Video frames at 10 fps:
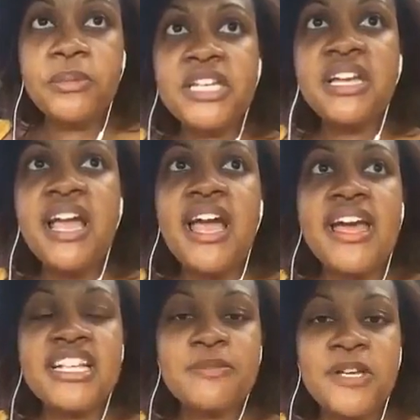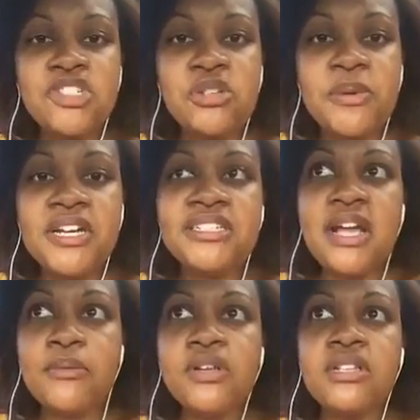me, especially because
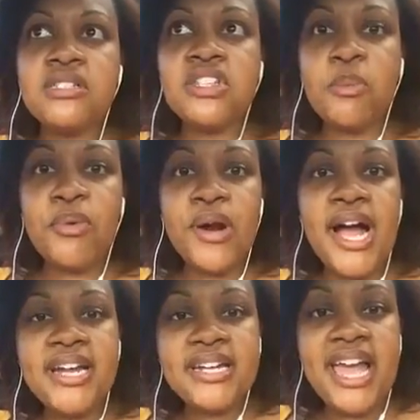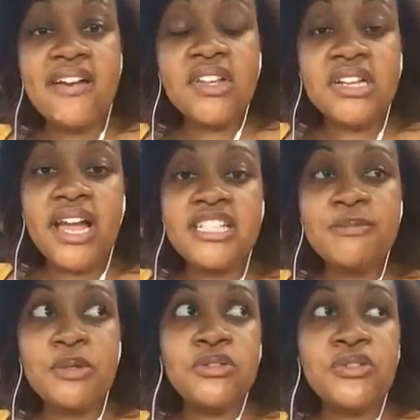I really took pride in having
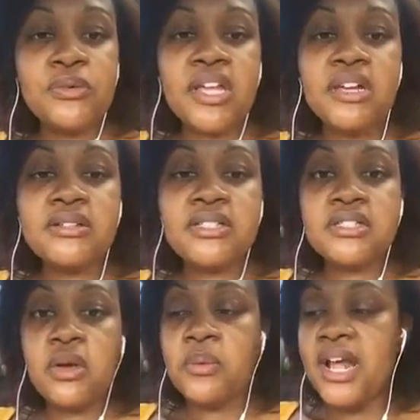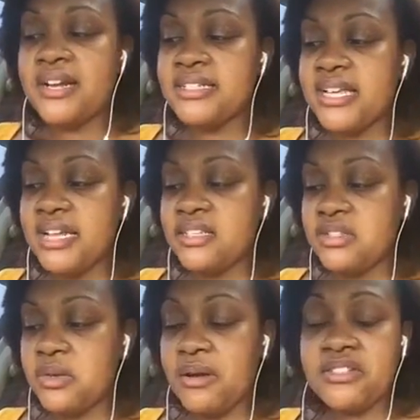nice, beautiful nails. And so what I decided
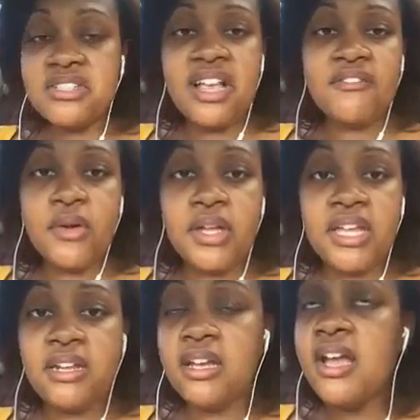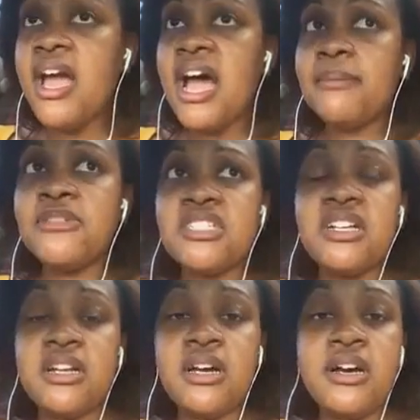to do, I was just like, forget it. I'm just
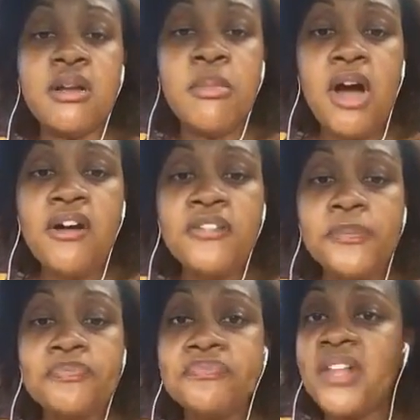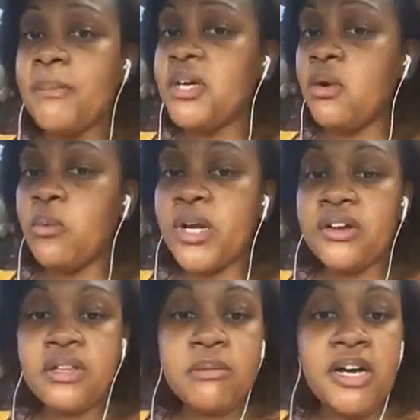going to cut them off. I'm going to
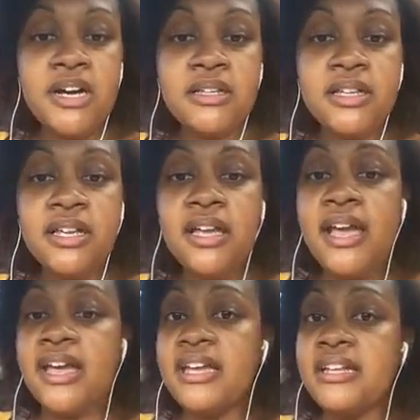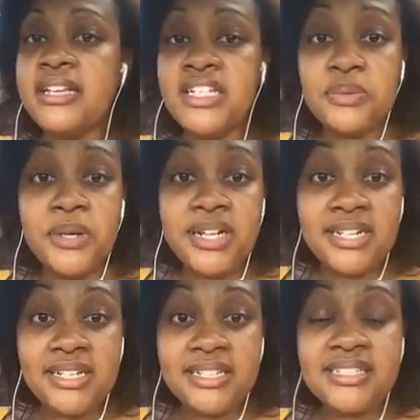wear them ugly. It is what
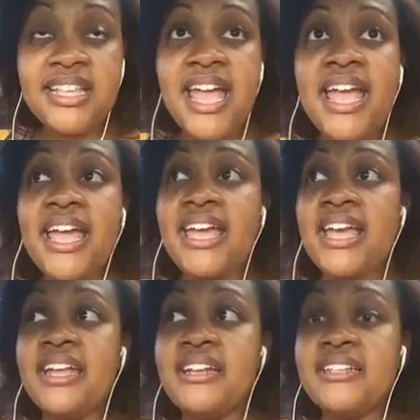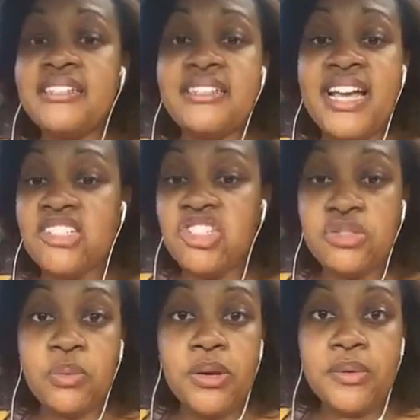it is. And that's
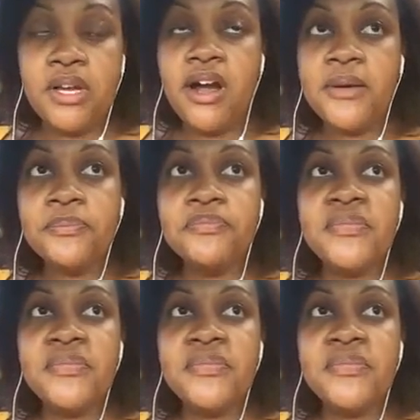just where we are.